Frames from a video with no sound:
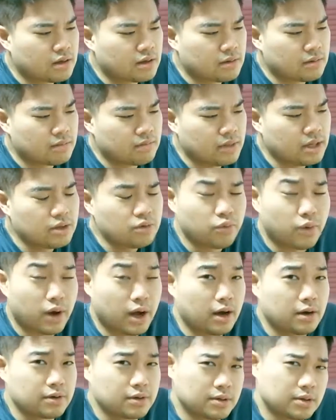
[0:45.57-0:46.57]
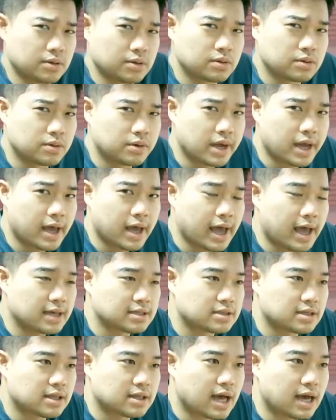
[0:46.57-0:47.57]
Meanwhile, Korea has
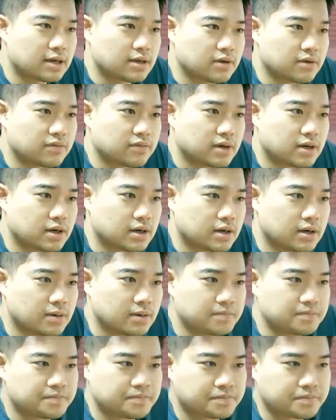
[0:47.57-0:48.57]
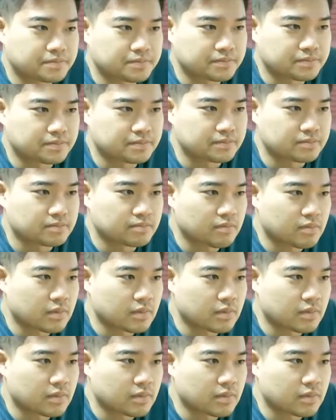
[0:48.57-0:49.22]
a lot of mm,